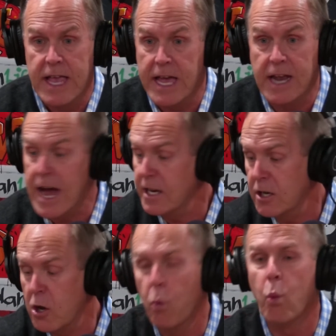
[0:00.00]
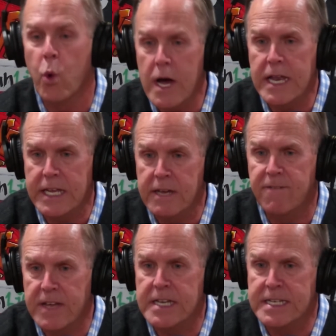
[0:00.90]
And I didn't know, what if
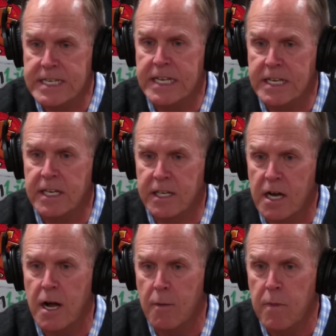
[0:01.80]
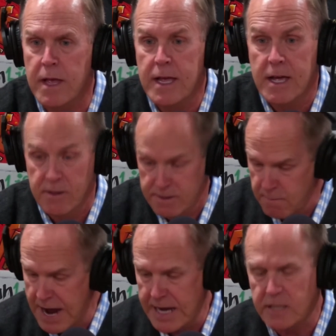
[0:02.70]
it didn't come?
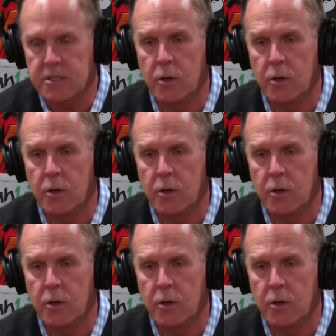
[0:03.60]
My answer